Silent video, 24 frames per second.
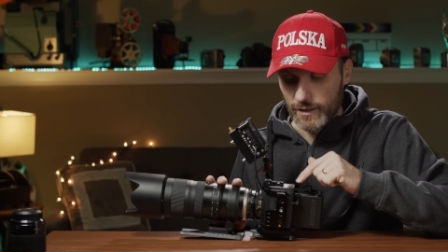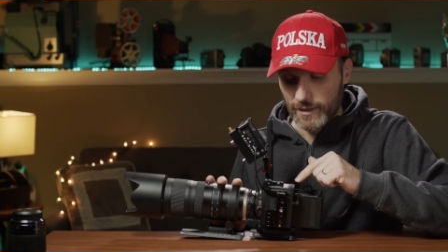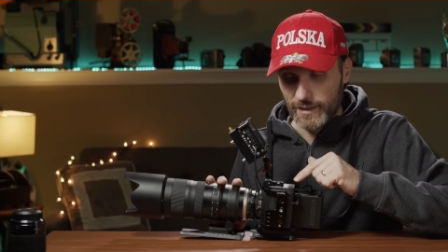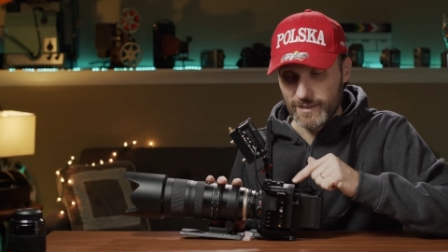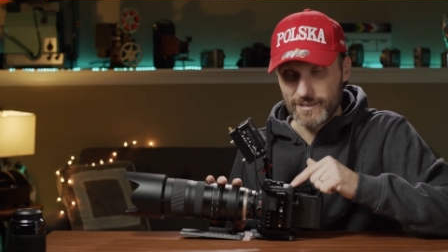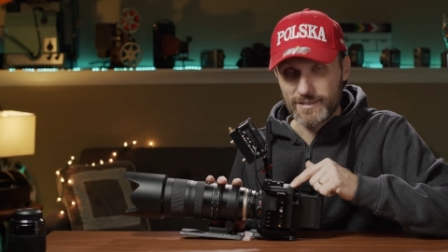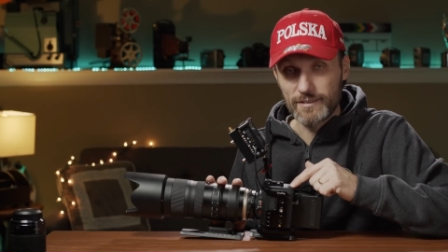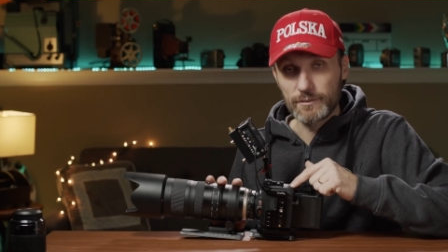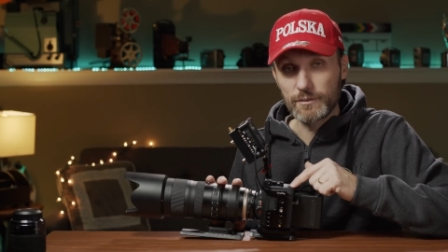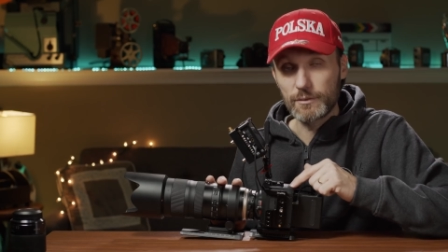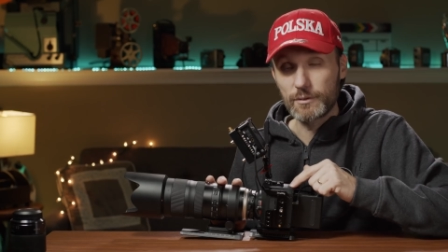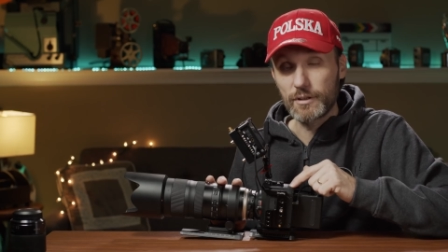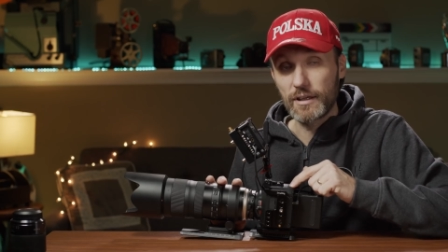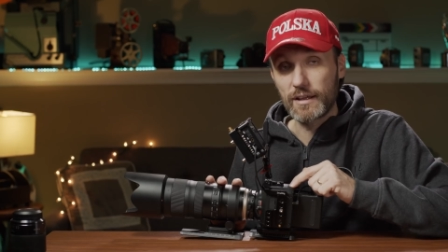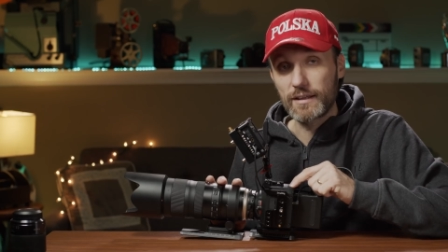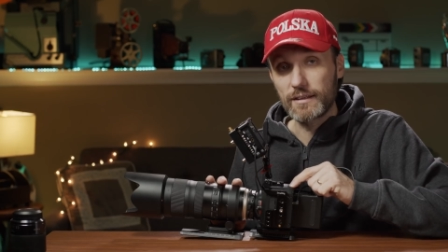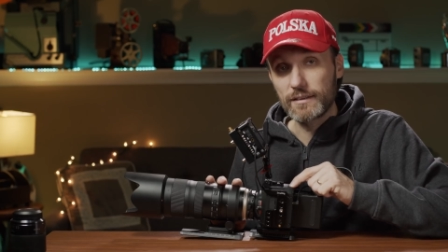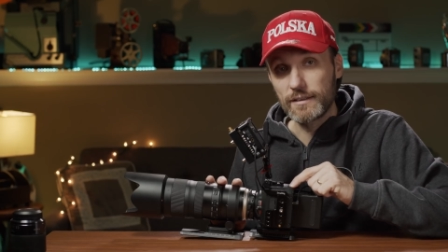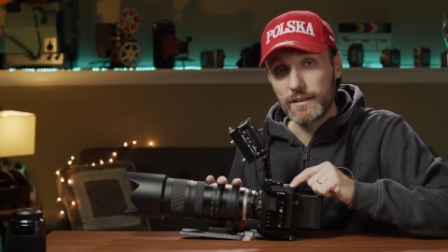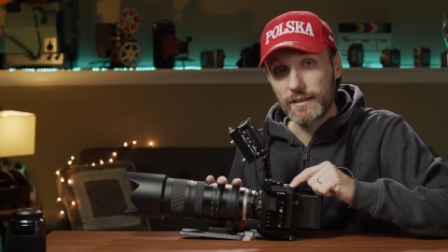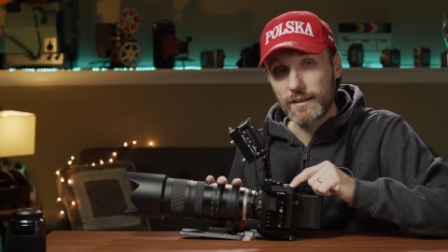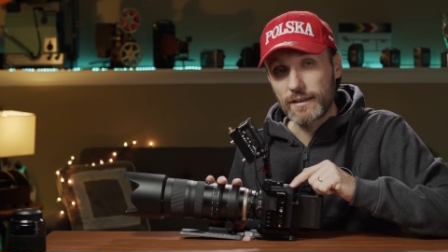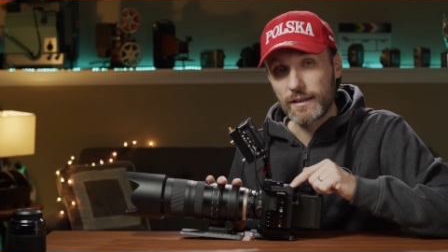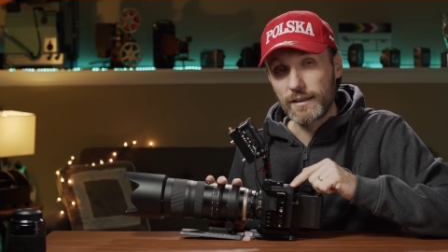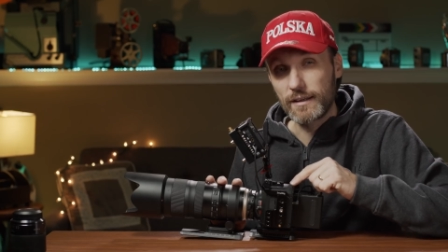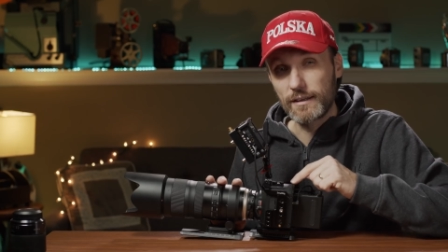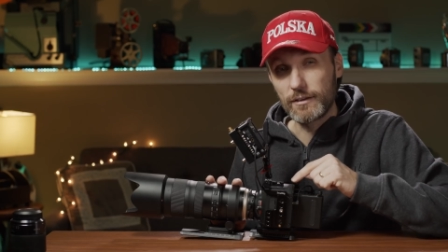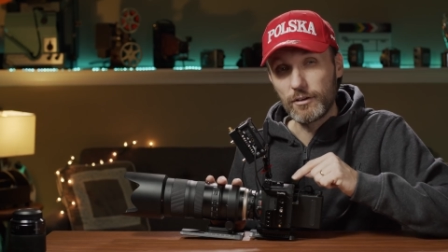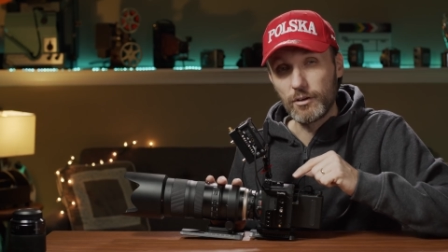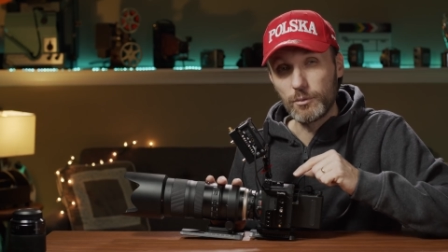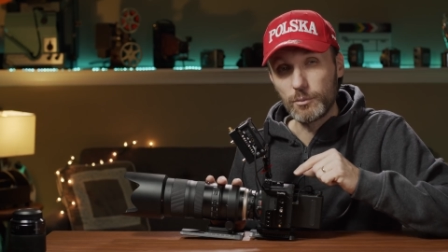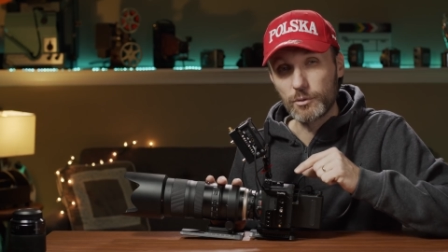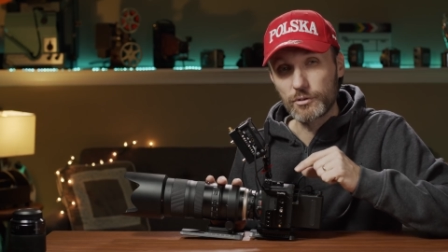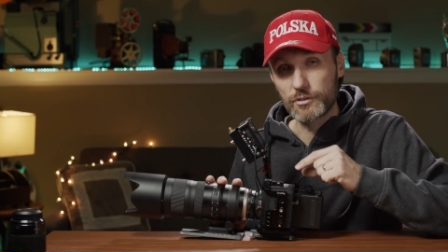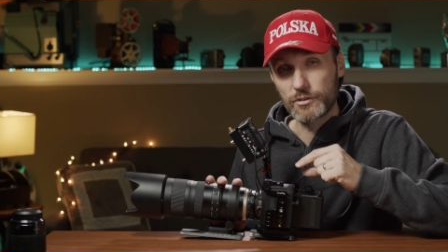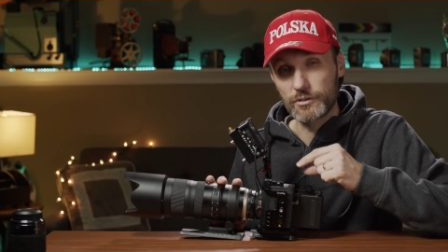And sometimes I click and it
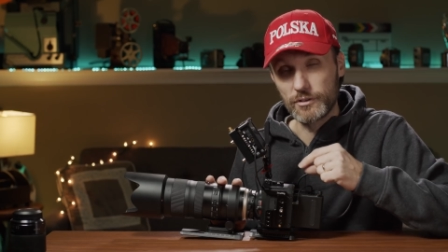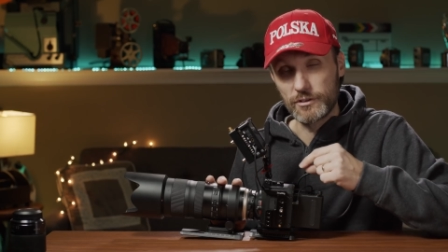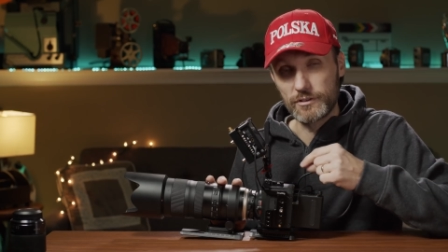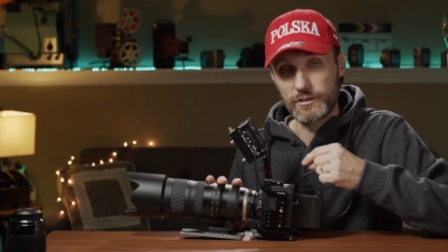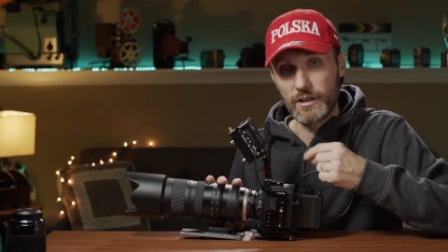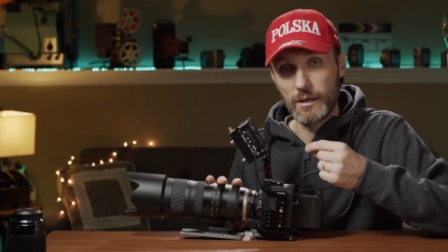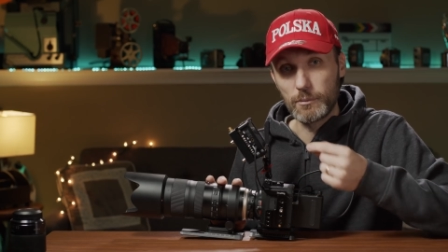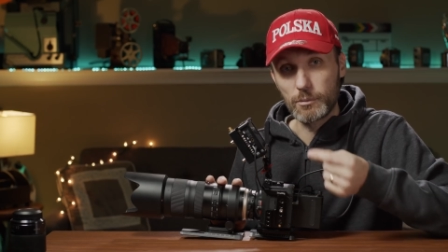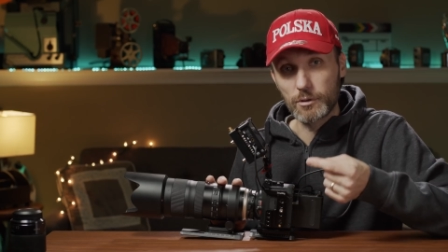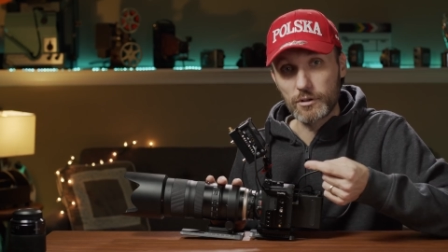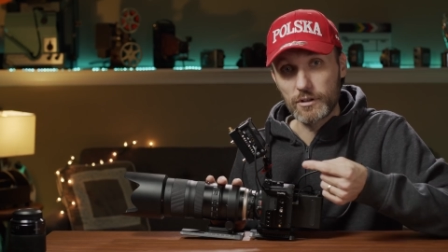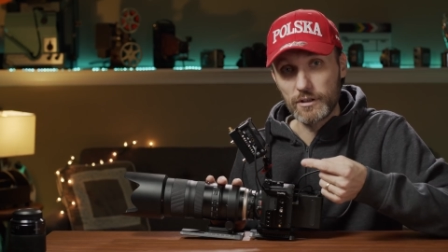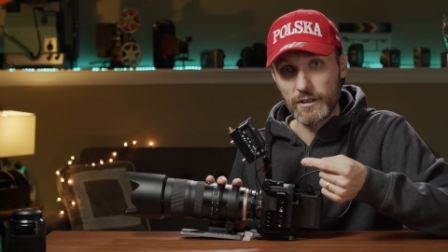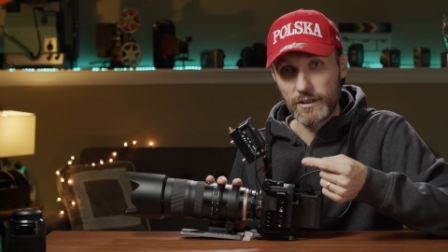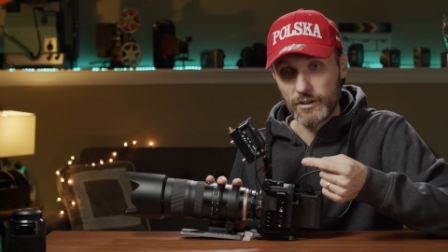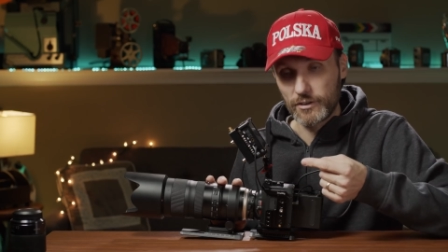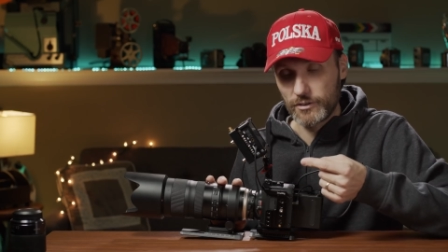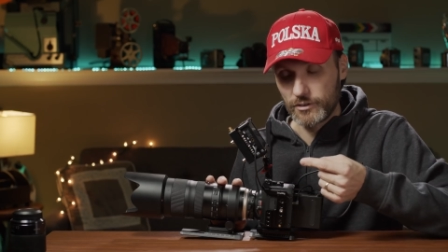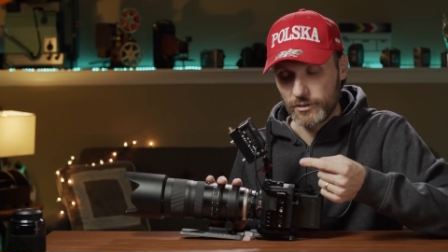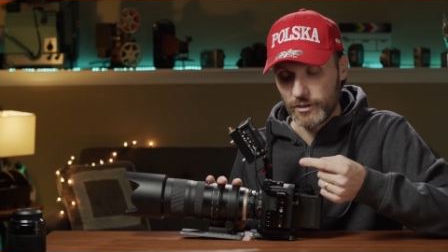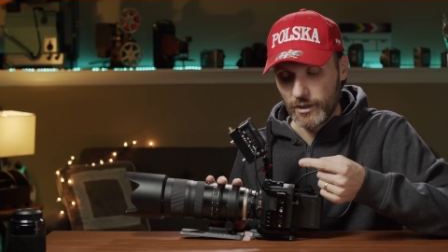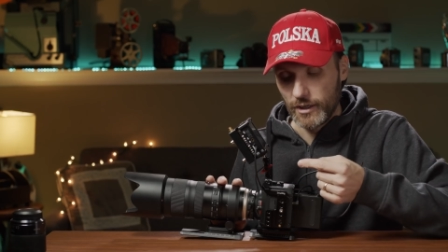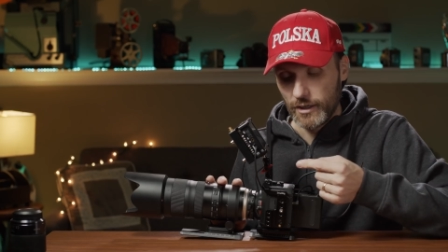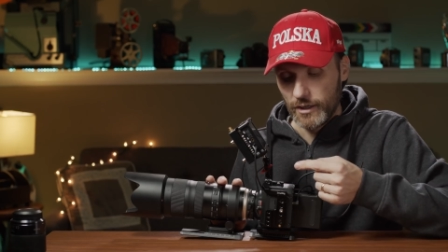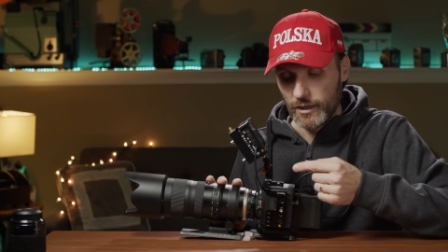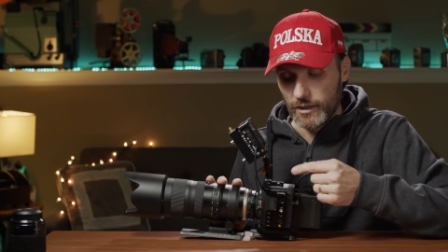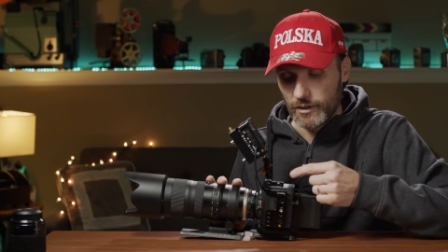almost double clicks.